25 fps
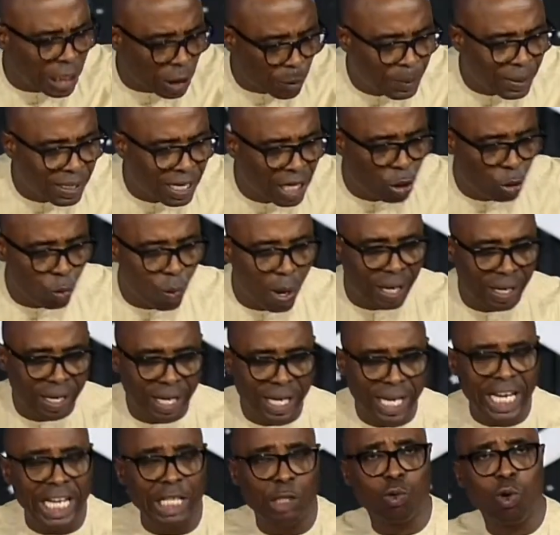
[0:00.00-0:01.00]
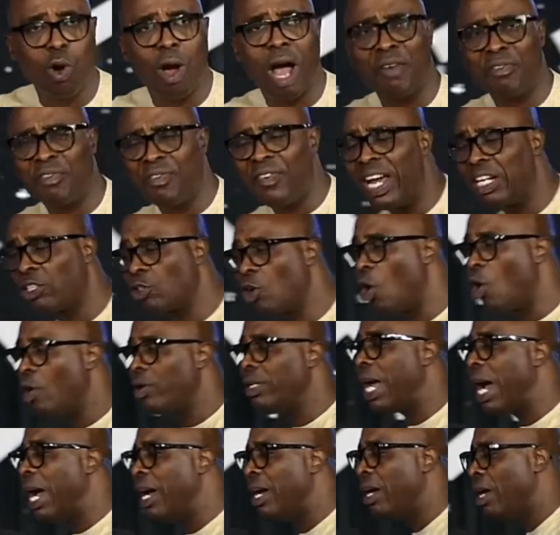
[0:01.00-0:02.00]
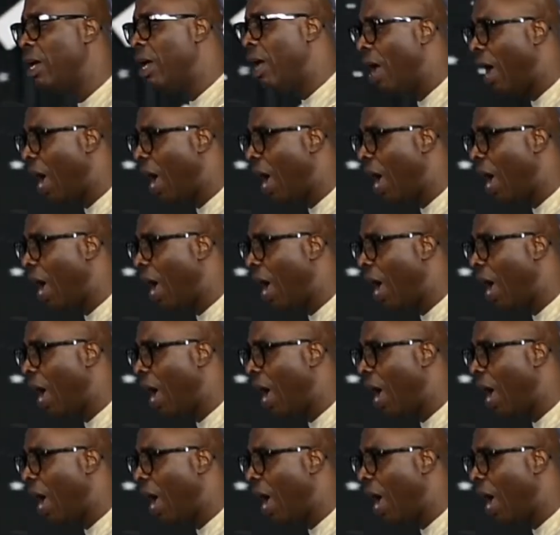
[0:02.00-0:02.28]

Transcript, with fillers: well spiritually, it will affect other